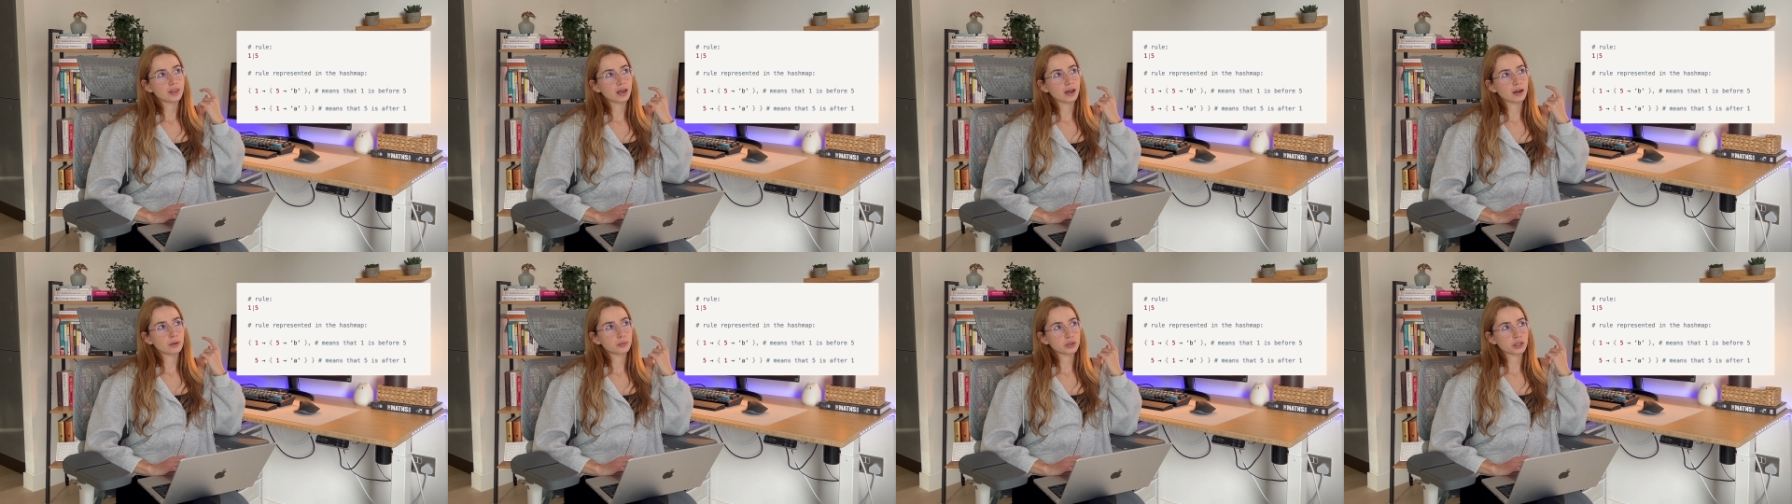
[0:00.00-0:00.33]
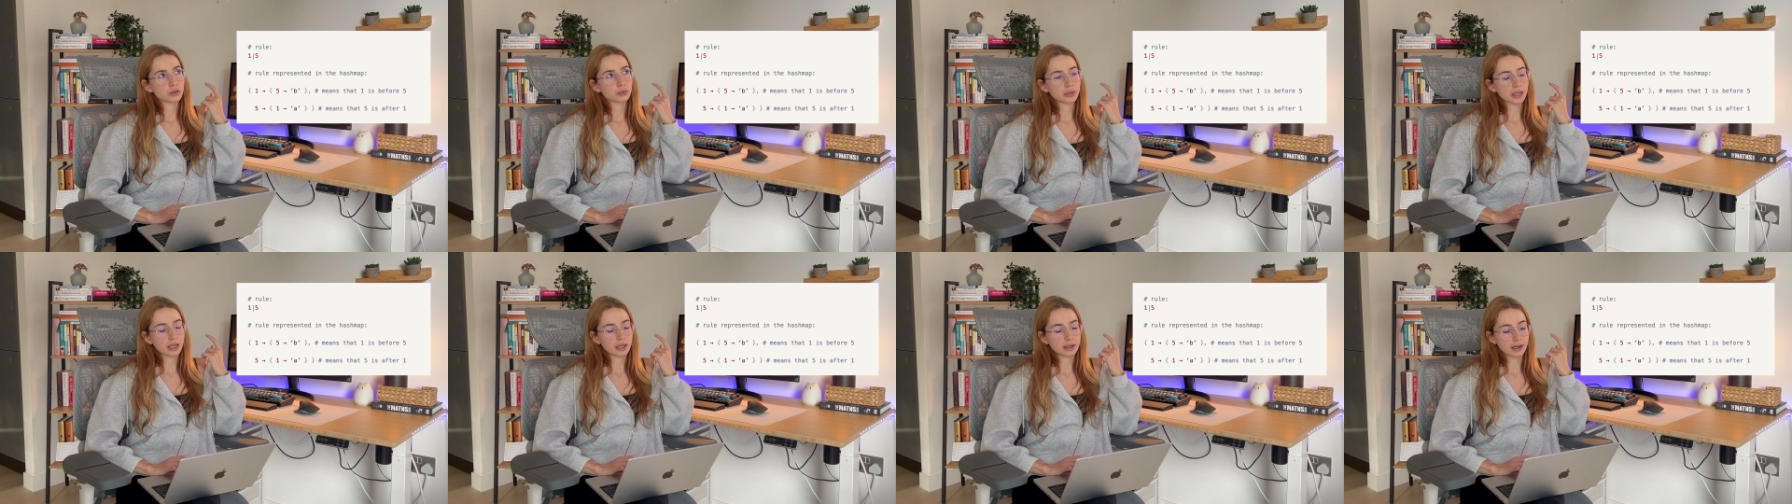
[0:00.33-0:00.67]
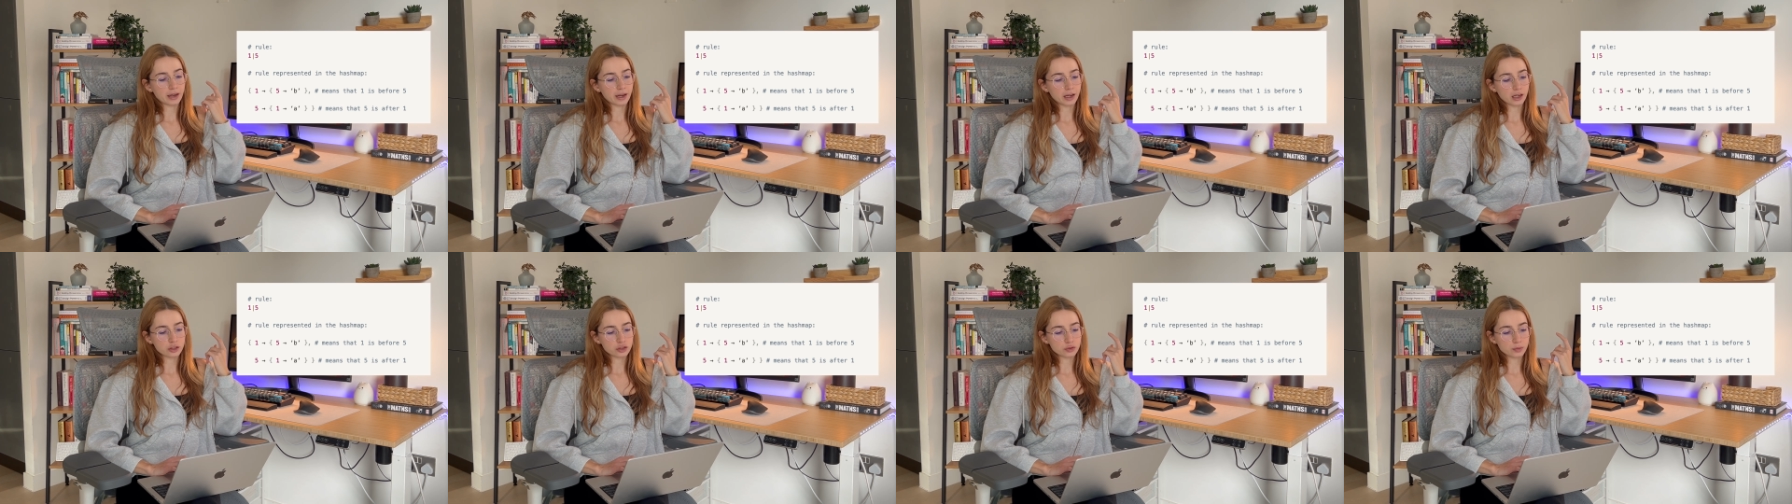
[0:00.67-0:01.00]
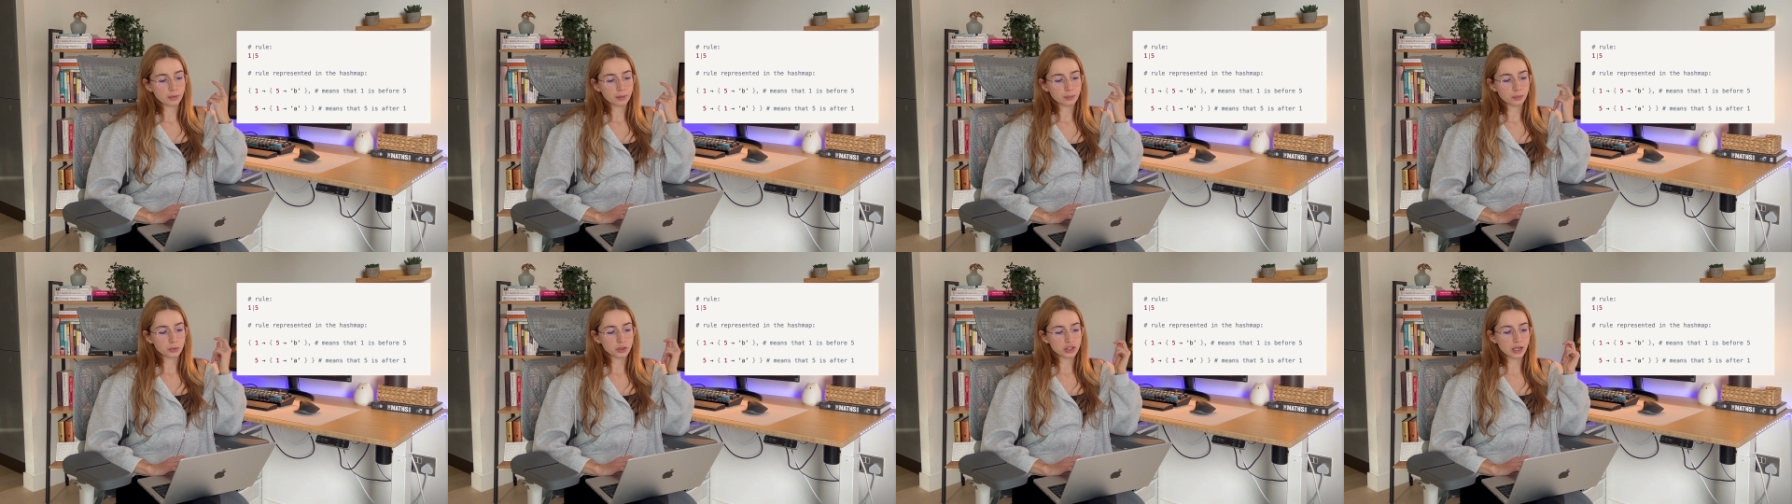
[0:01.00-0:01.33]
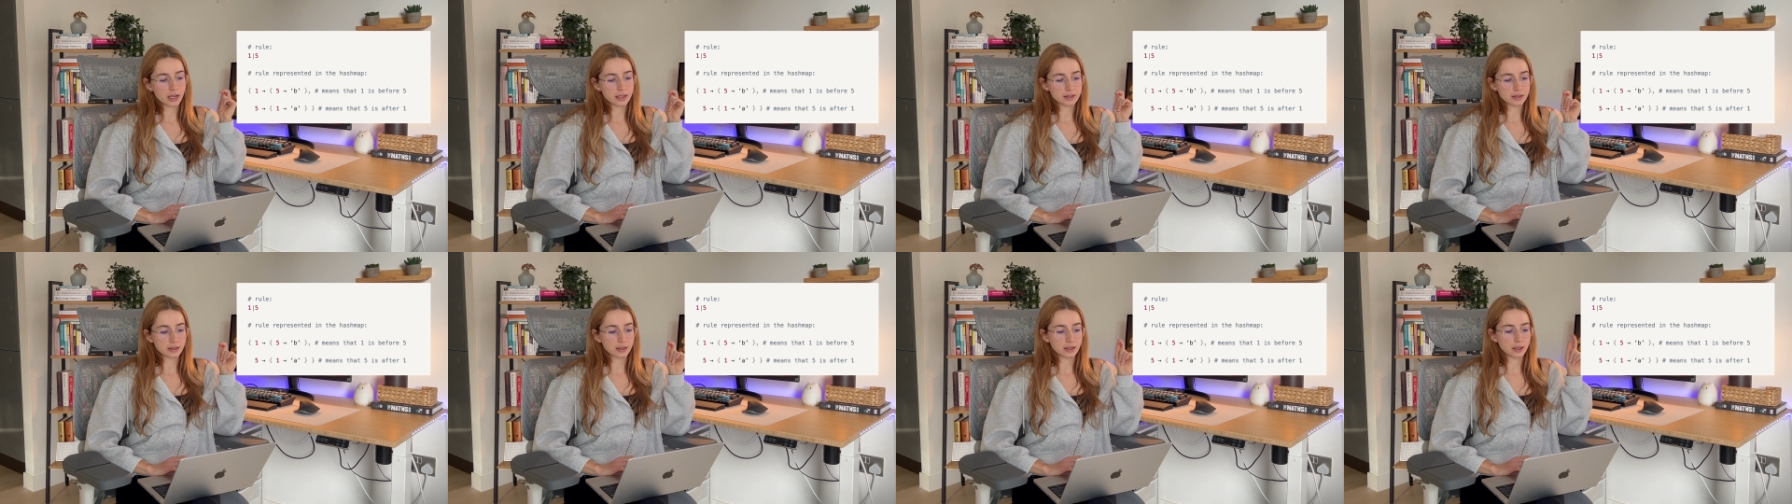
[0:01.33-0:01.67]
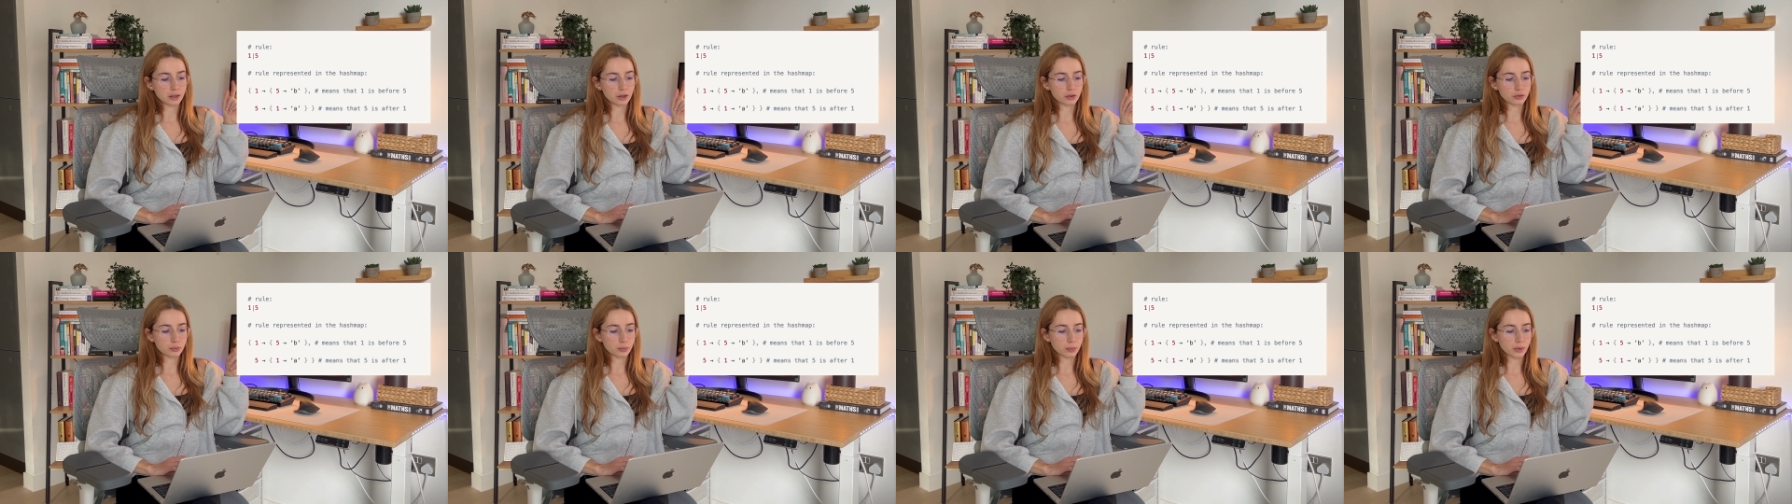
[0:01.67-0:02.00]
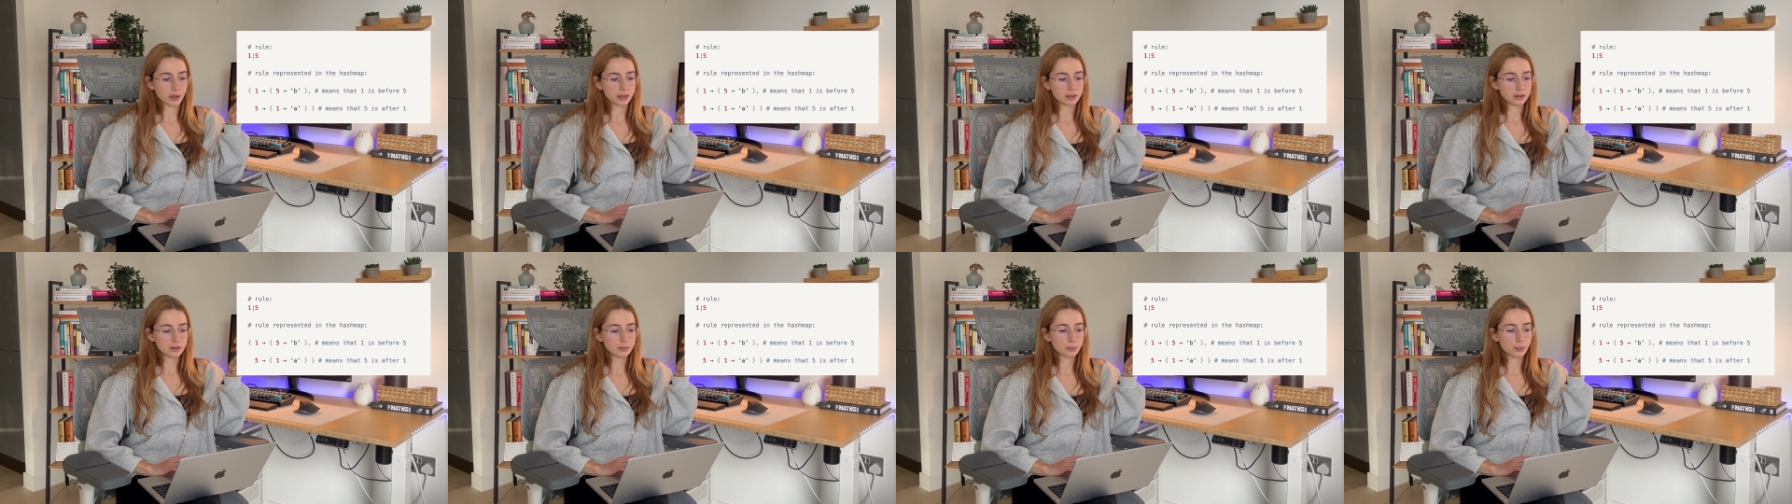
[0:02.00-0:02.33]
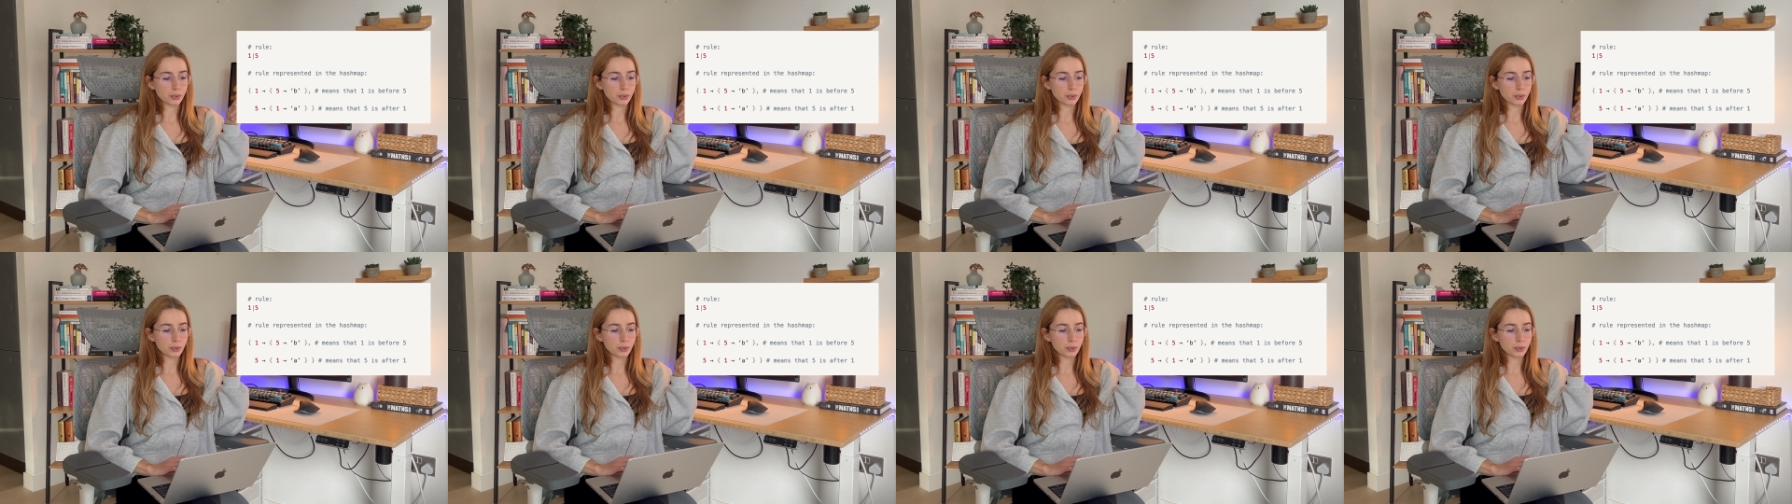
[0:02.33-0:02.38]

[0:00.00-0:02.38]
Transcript: I would create a hash map which has a key of 1